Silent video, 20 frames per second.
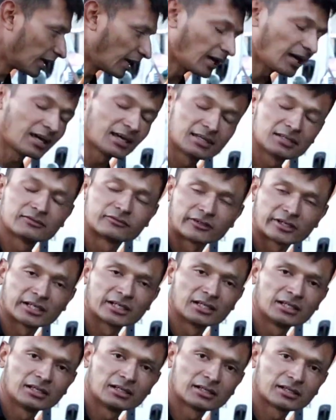
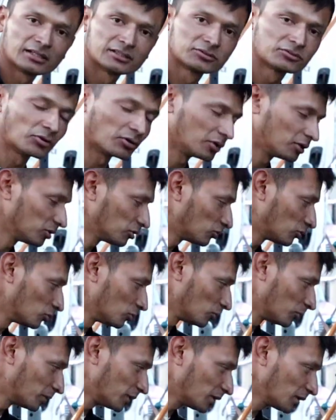right here is going
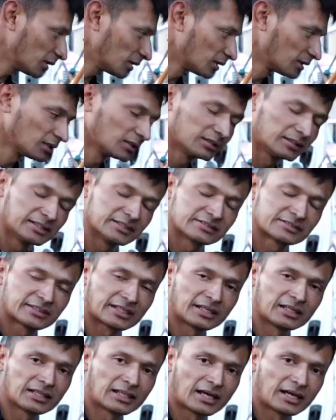to be the
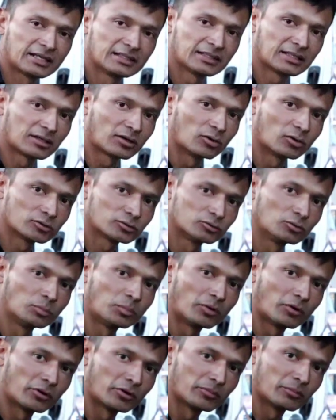same line that goes to
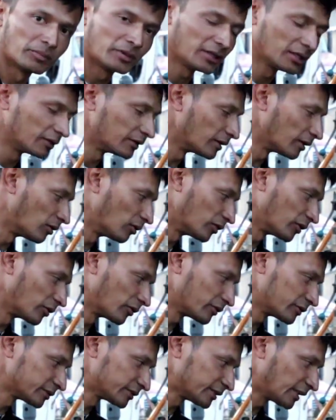point B on the
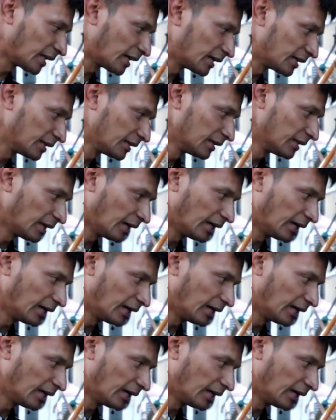other side,